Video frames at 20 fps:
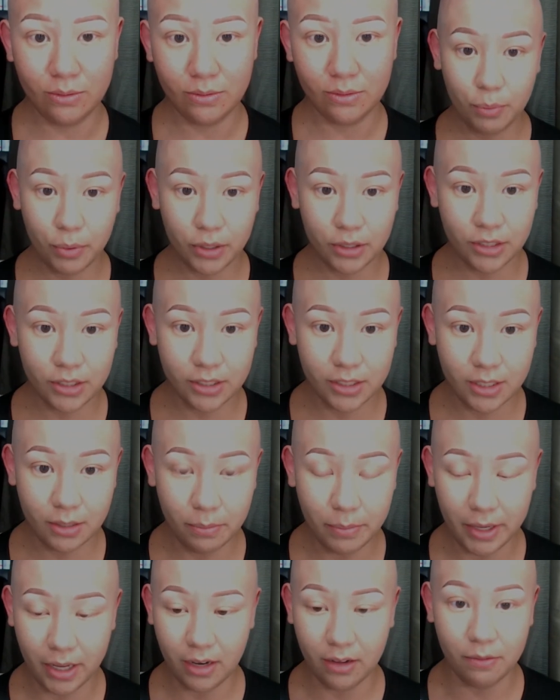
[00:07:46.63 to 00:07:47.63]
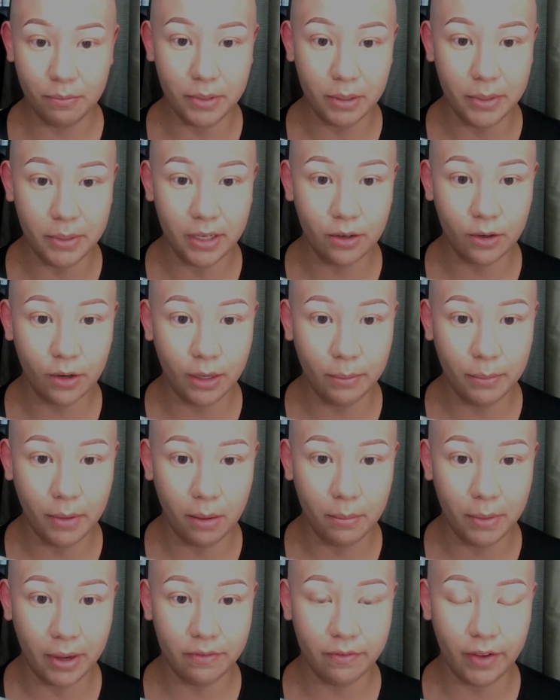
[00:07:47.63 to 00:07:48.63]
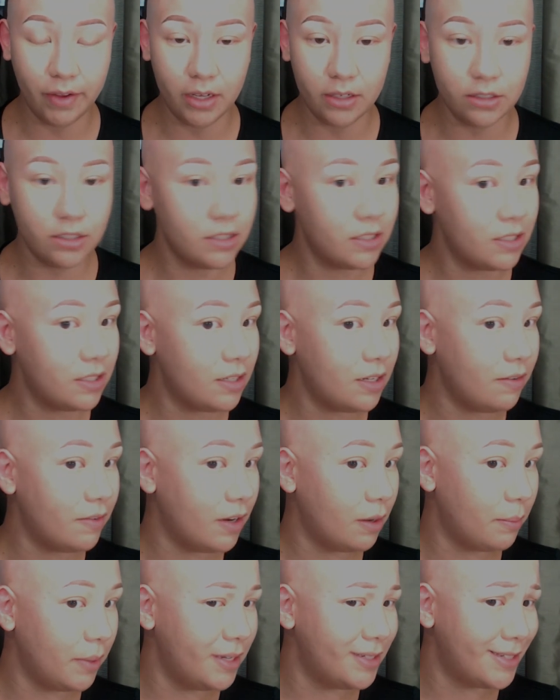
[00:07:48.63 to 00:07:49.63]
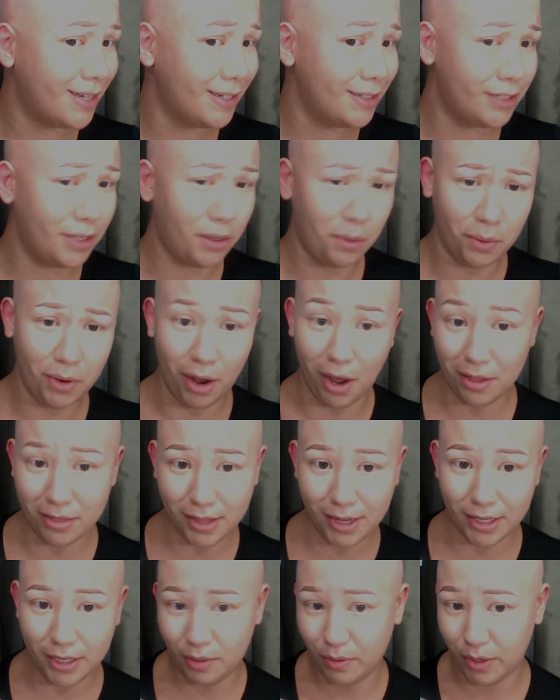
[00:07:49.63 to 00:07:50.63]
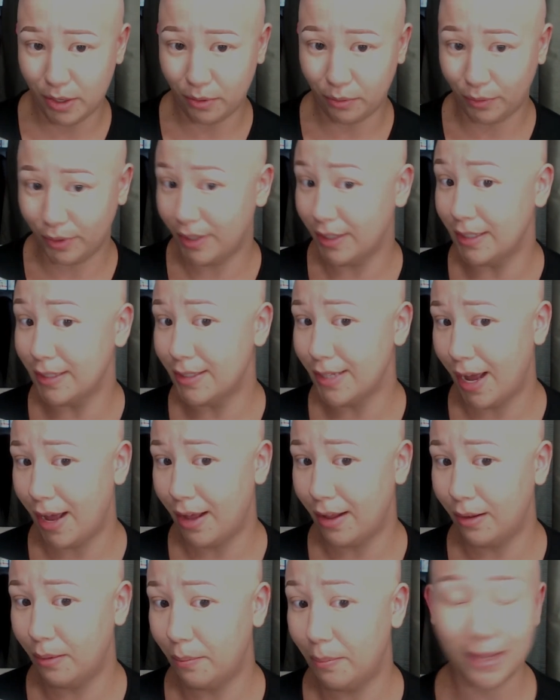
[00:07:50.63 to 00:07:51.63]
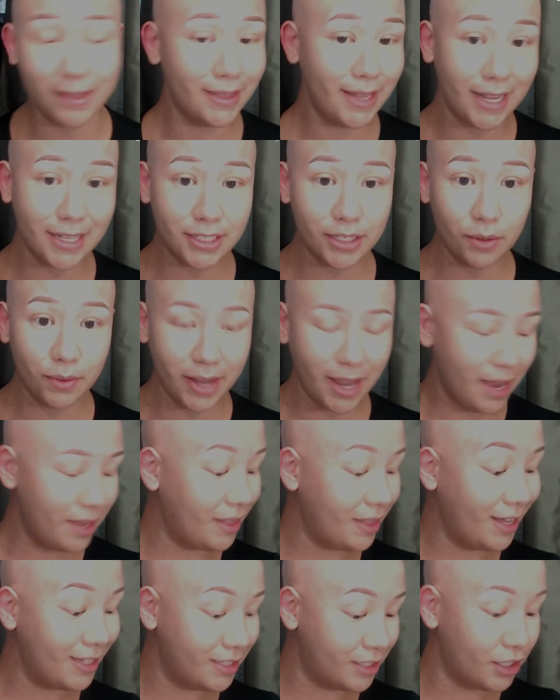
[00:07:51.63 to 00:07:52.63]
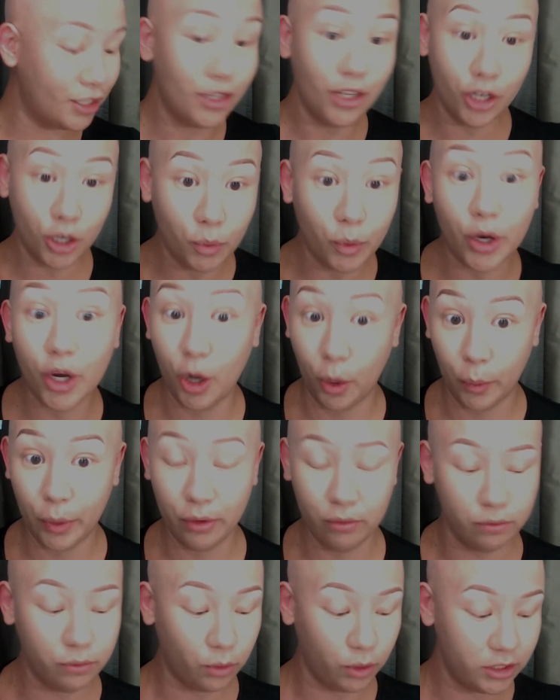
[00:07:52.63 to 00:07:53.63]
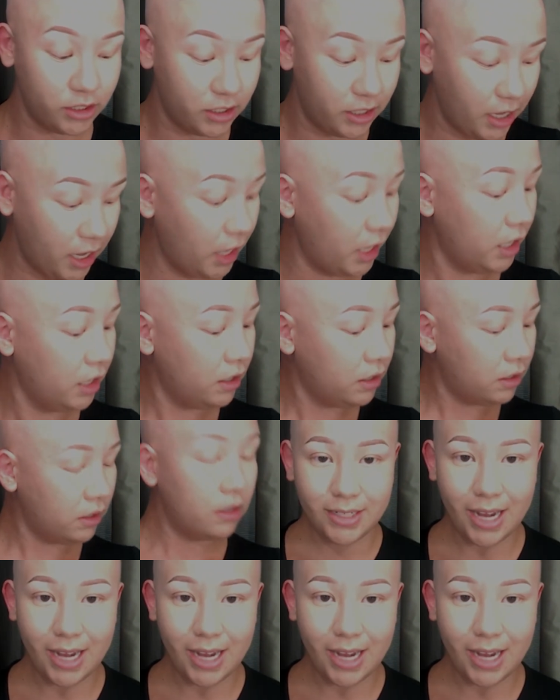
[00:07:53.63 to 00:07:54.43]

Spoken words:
So I put just a bit of BB cream on my face, just feeding out my skin tone. Not that you can really tell, but that's okay. That's the look we're going for today.